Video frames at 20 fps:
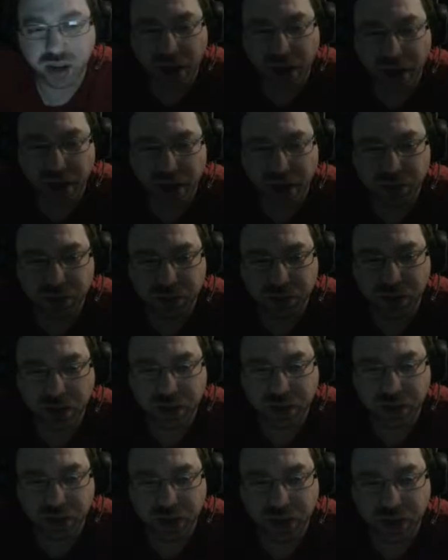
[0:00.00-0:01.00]
I keep
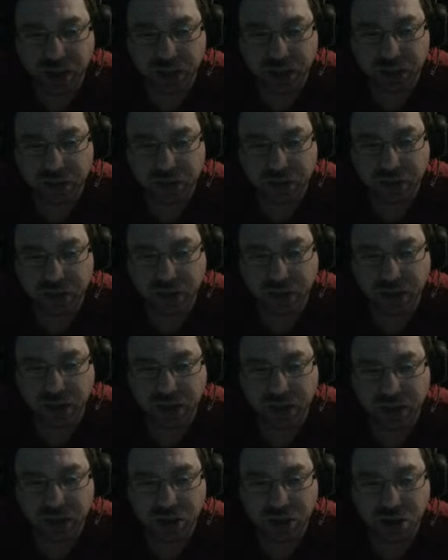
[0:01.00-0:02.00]
trying to like
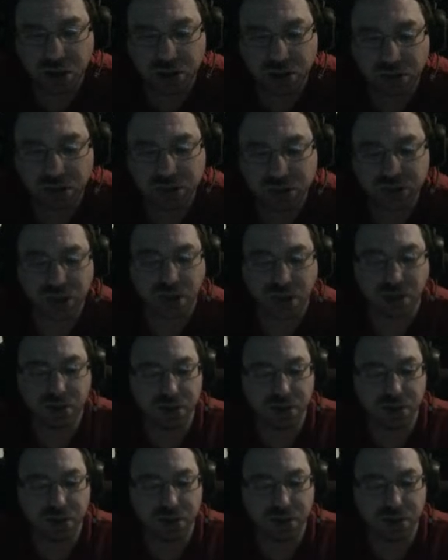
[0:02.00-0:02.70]
edit y'all's